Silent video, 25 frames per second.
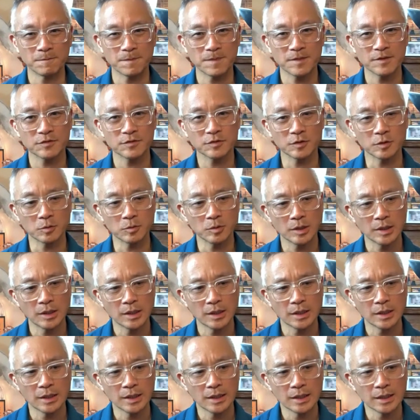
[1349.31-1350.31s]
So,
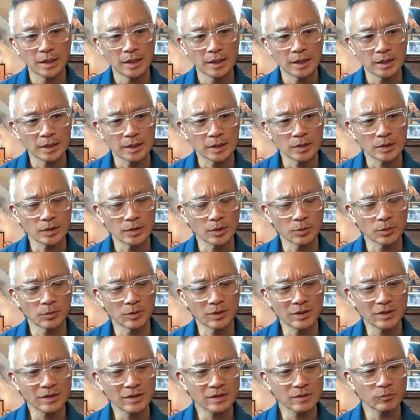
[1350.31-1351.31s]

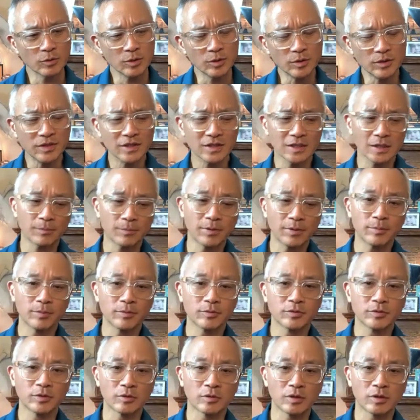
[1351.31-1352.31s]
one thing that people
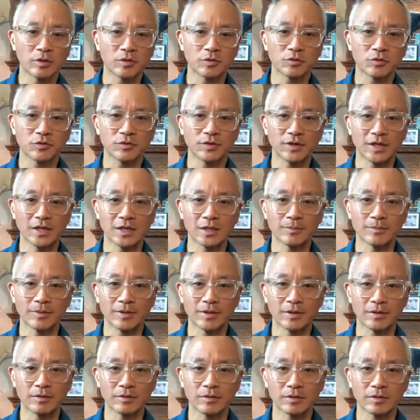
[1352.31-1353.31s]
don't understand
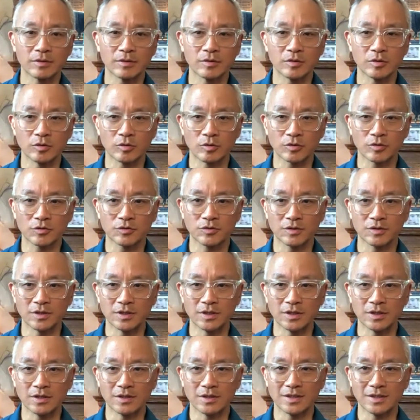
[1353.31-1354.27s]
about New York City,